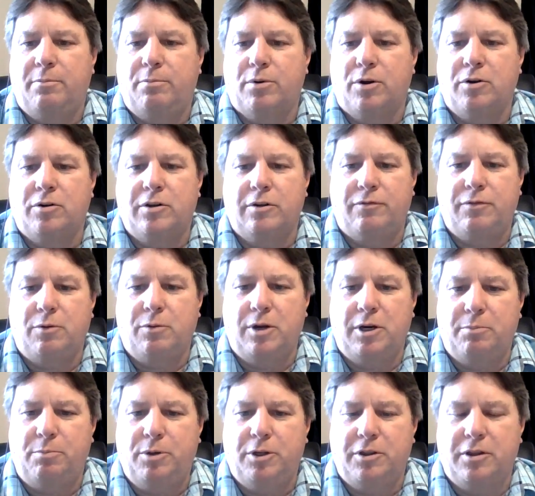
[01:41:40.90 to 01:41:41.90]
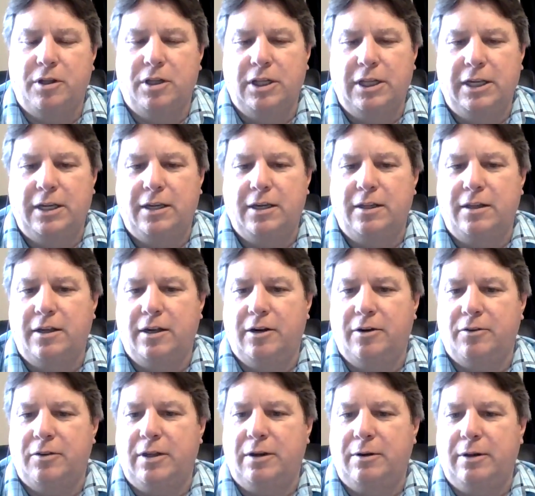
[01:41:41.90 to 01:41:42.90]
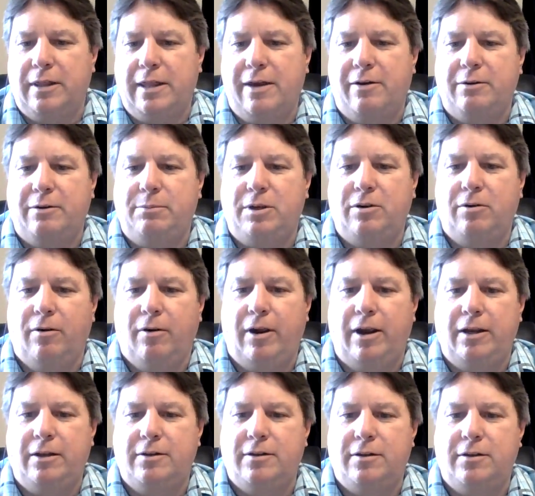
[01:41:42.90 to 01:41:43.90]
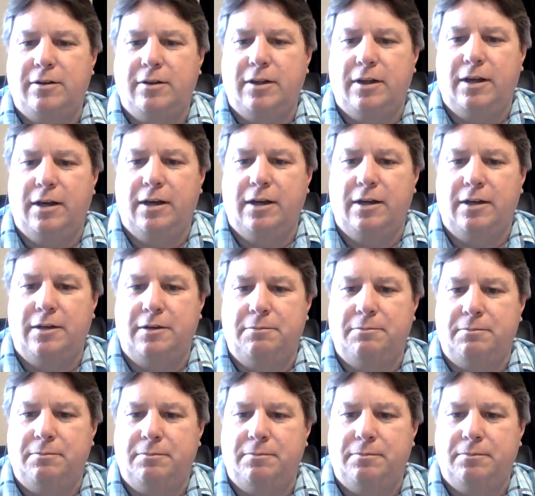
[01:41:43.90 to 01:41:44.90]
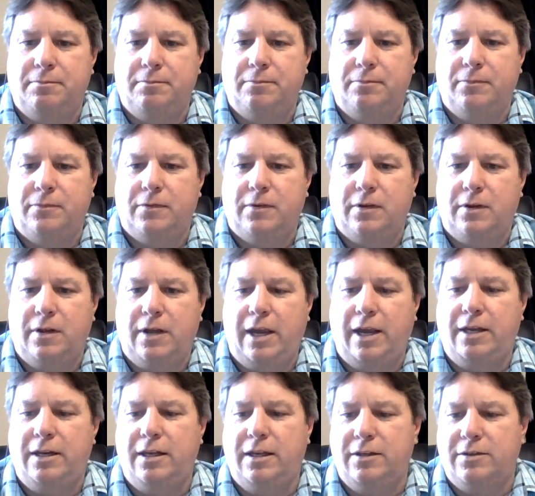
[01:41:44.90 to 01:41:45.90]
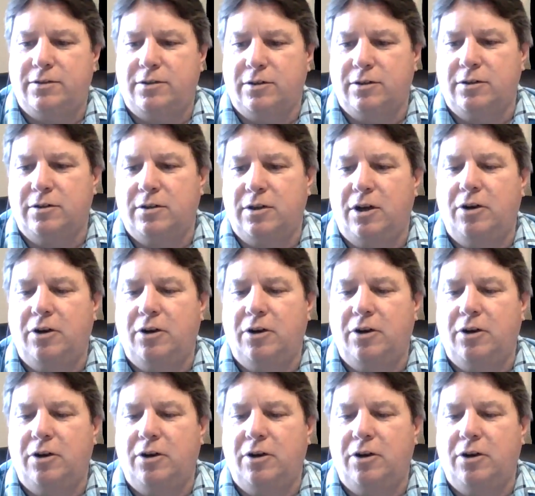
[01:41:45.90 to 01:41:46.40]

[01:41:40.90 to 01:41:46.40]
Brooke, if you want to put the link in there, that would be great. 8 Eastern.